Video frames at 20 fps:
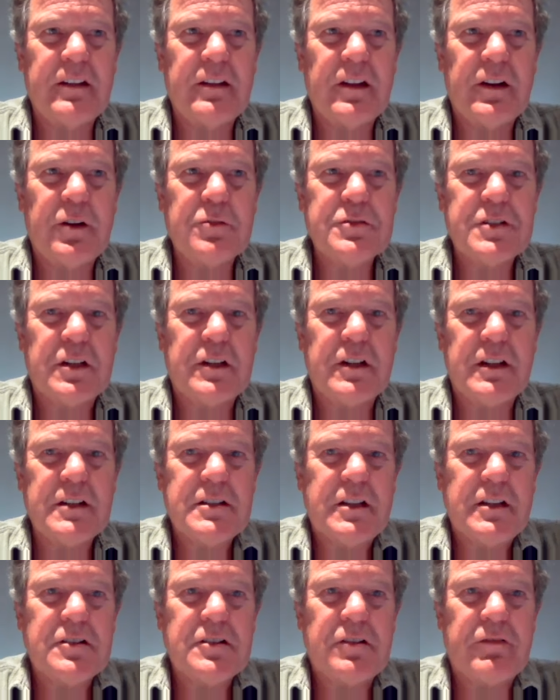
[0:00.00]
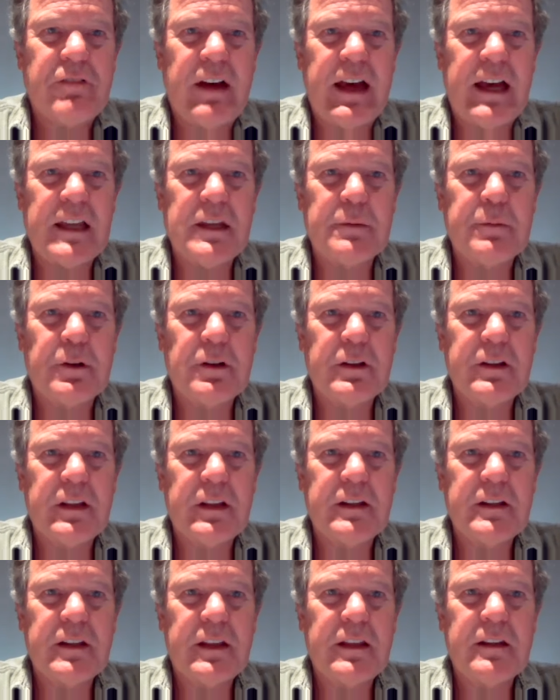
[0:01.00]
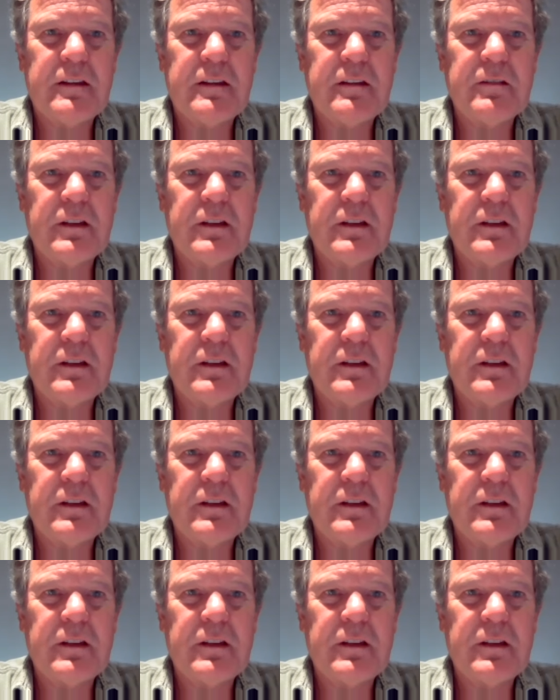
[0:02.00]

you know, statistics are valuable, and then